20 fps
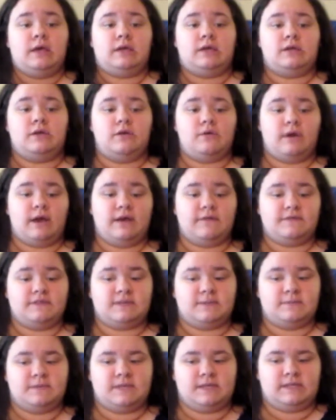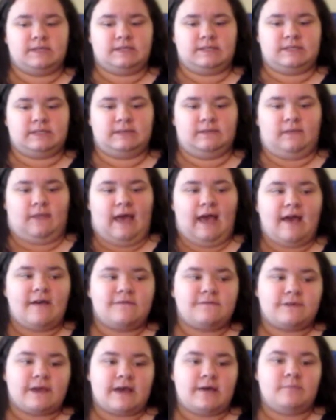have something to
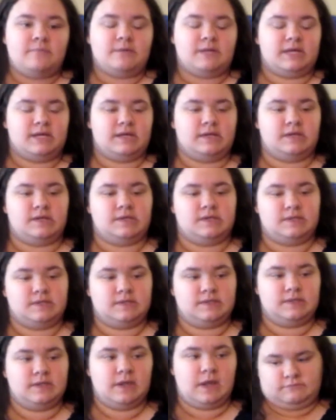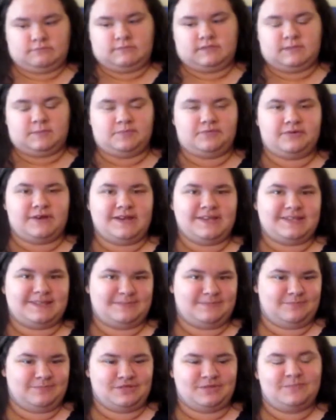laugh at, because
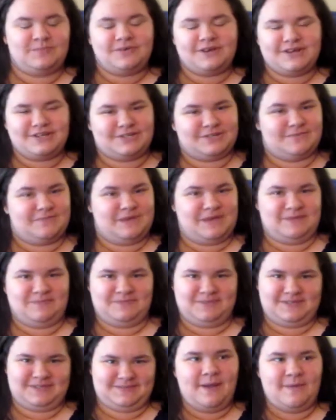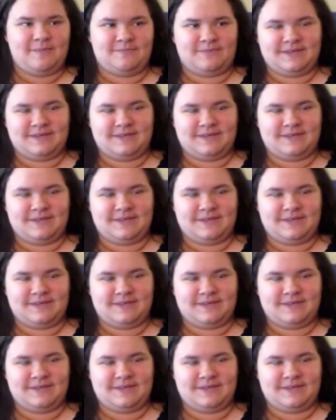depression memes,